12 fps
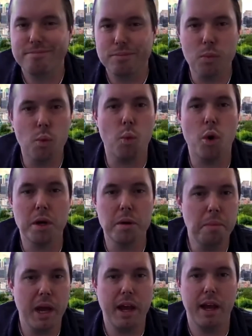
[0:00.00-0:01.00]

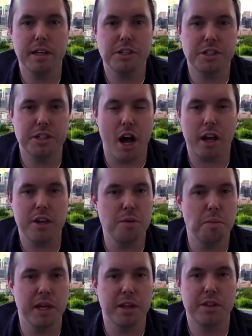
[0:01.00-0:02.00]
one-page
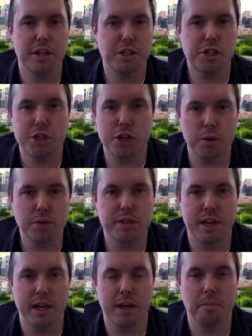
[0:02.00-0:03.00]
document that shows
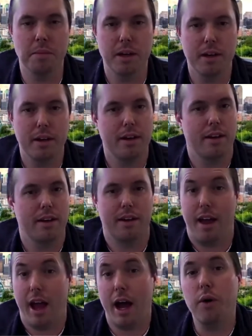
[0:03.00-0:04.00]
them
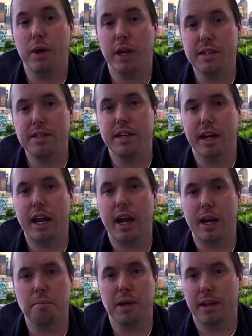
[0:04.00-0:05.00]
how easy it
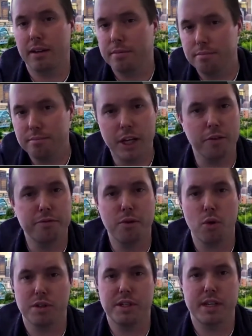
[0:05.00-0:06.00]
can be.
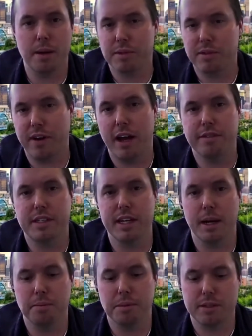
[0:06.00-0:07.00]
4 steps, 5
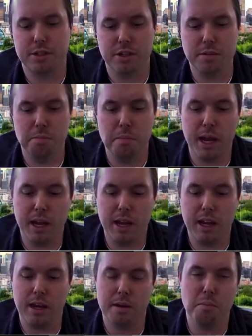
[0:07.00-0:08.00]
steps, just
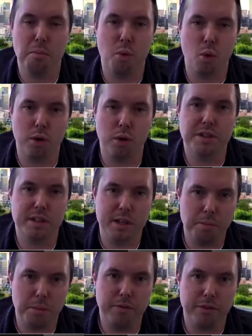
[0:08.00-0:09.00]
making it more
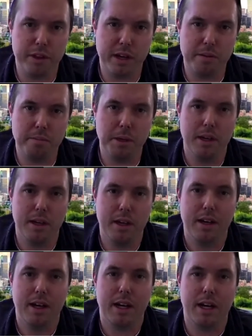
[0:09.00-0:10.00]
simple for them.
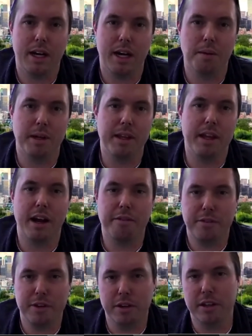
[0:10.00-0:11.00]
And then I
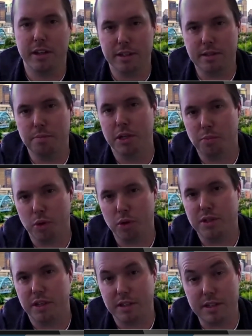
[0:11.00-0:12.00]
feel that it's much more
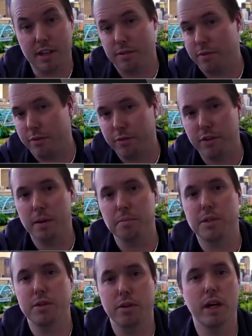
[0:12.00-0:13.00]
successful for them
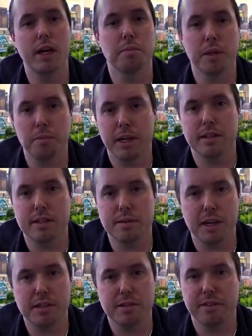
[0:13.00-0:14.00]
to implement and
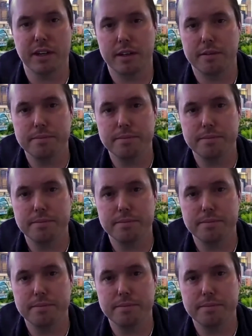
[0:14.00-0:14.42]
specify.